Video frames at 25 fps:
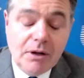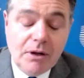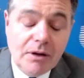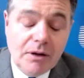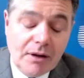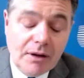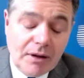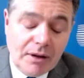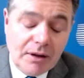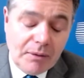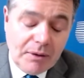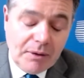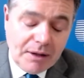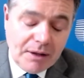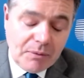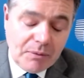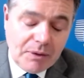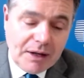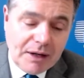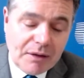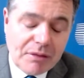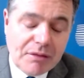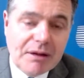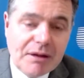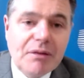
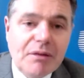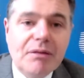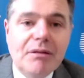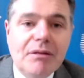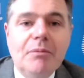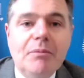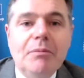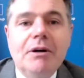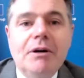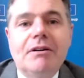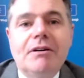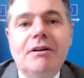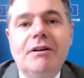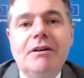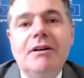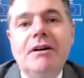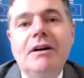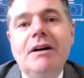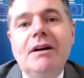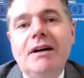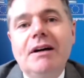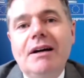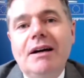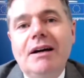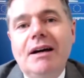when I say some other,
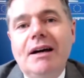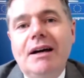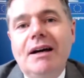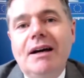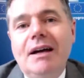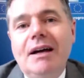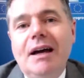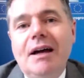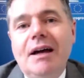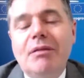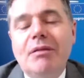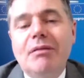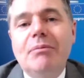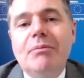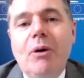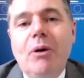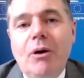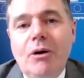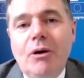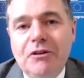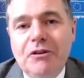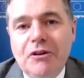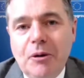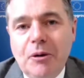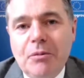a
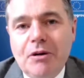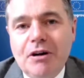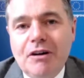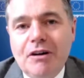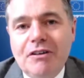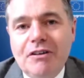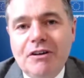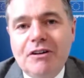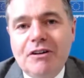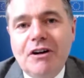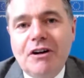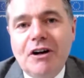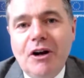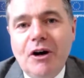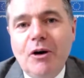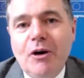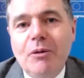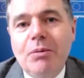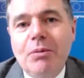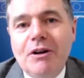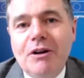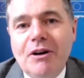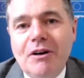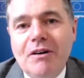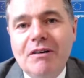small number of other
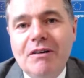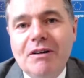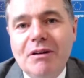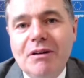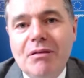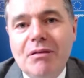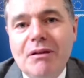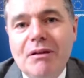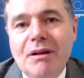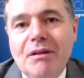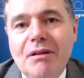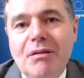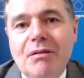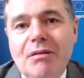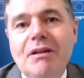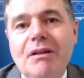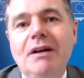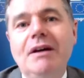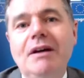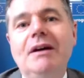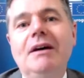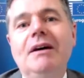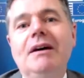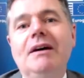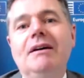global currencies
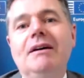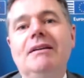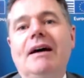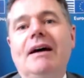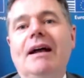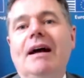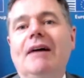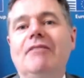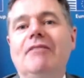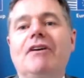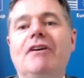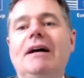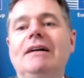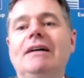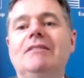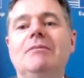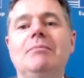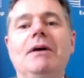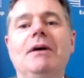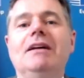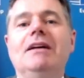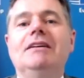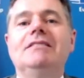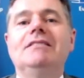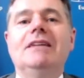that have
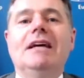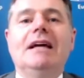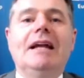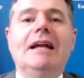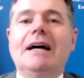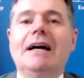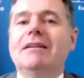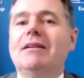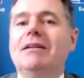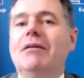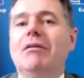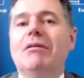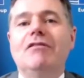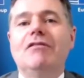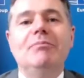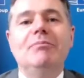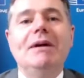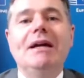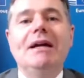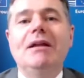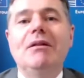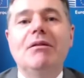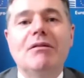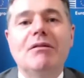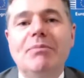credibility and act as a
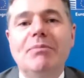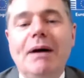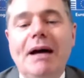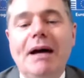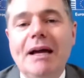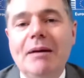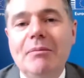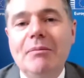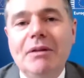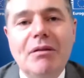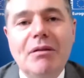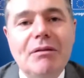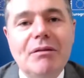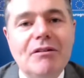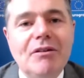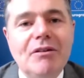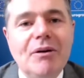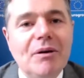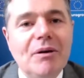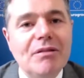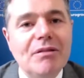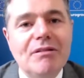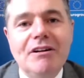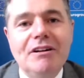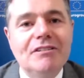means of payments
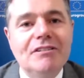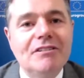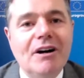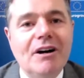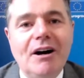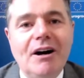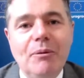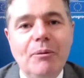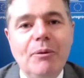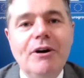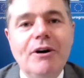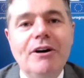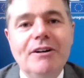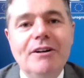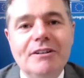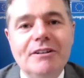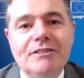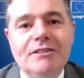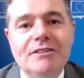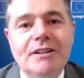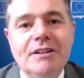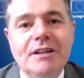across the entire world.